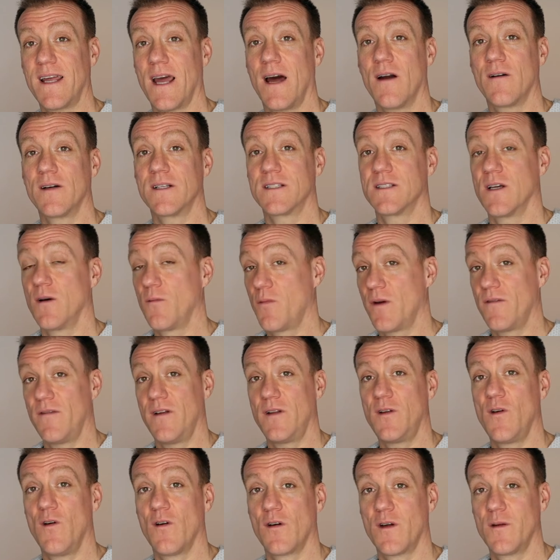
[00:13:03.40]
character
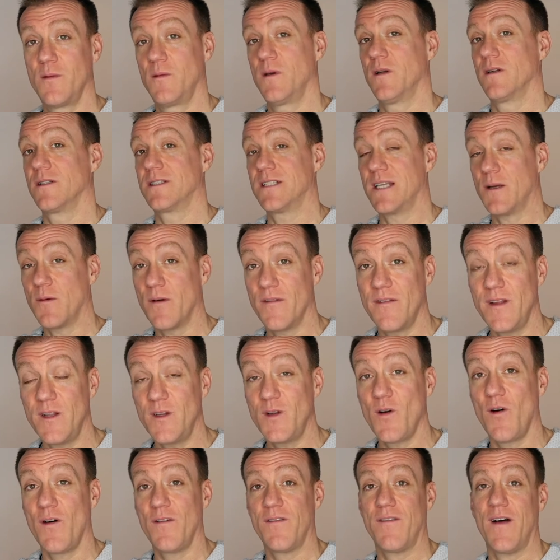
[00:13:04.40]
within your community, within
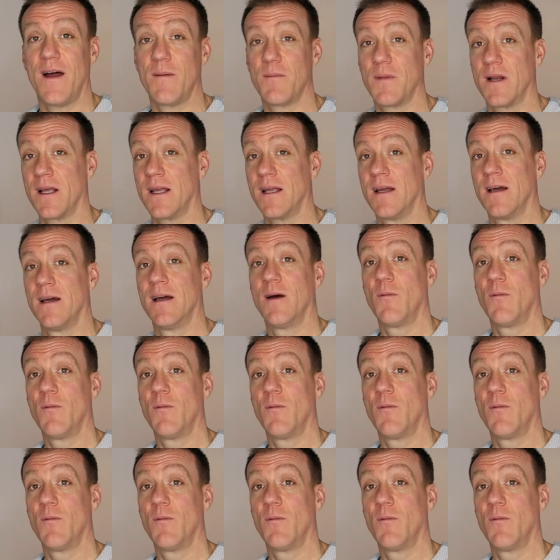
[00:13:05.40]
your family,